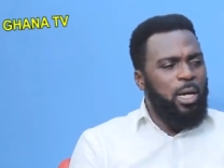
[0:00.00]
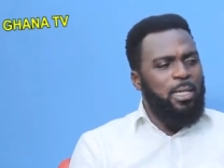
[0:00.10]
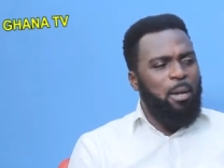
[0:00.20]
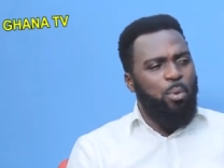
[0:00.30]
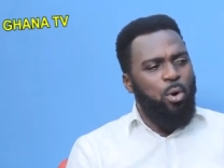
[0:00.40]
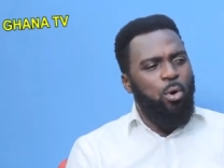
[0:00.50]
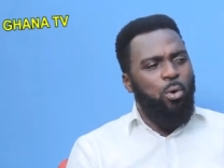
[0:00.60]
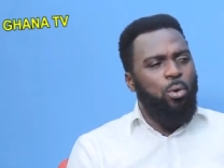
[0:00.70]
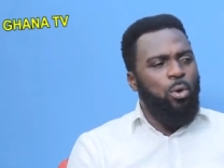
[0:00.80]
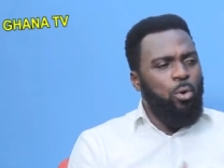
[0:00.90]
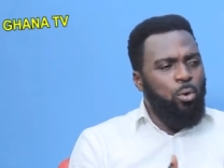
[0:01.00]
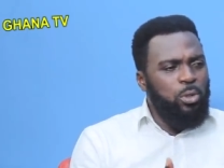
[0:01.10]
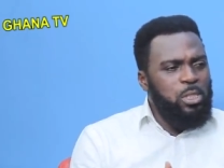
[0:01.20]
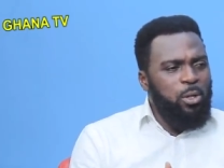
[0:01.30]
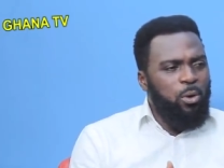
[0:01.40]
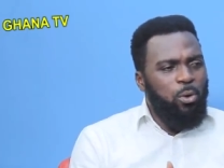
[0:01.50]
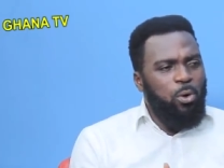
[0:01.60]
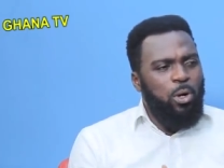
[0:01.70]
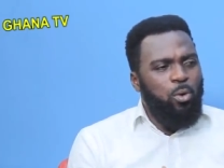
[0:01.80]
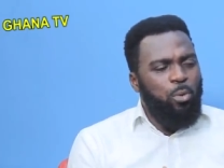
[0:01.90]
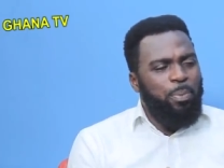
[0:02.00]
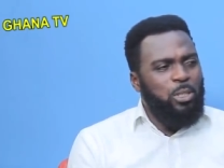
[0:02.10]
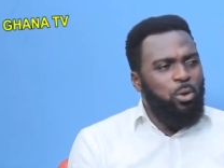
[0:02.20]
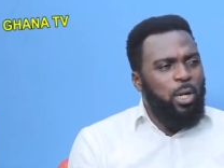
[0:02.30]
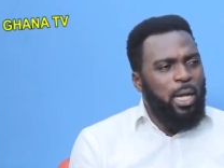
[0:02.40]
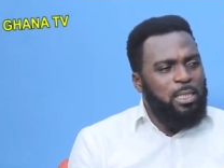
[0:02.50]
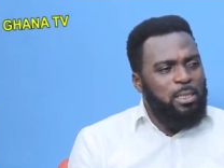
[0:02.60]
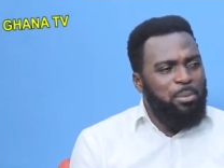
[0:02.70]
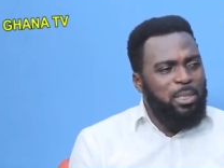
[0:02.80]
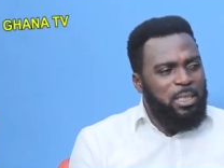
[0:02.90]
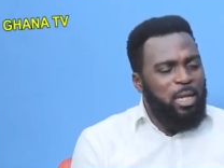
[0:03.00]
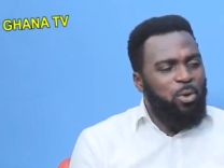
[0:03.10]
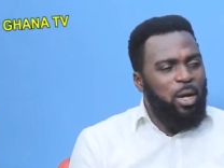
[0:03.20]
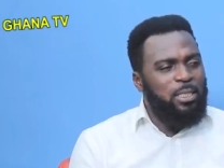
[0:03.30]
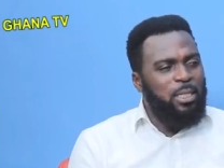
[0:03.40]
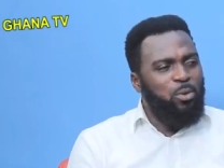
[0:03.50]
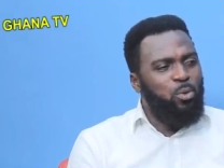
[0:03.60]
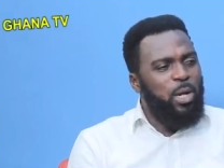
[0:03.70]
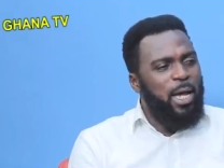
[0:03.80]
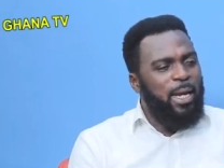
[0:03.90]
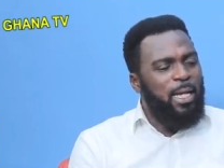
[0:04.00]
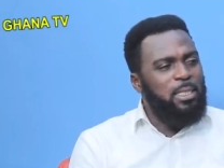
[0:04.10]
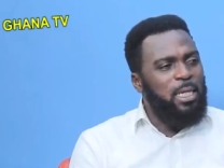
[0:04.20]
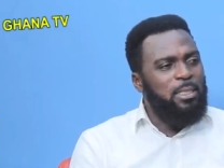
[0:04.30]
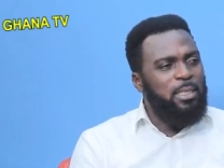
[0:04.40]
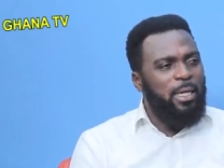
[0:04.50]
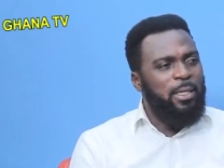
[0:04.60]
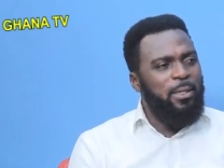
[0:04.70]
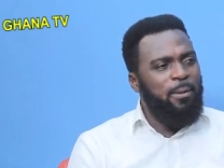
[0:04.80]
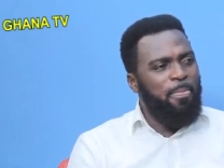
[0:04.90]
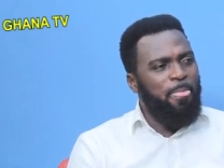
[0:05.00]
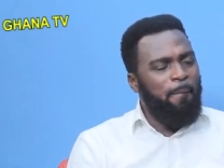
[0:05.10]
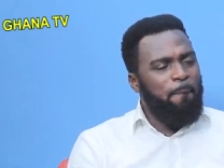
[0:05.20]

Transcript: Agyapong was say, oh, oh, person casting me chair, no, I shouldn't cry, and I say, saying, dear, me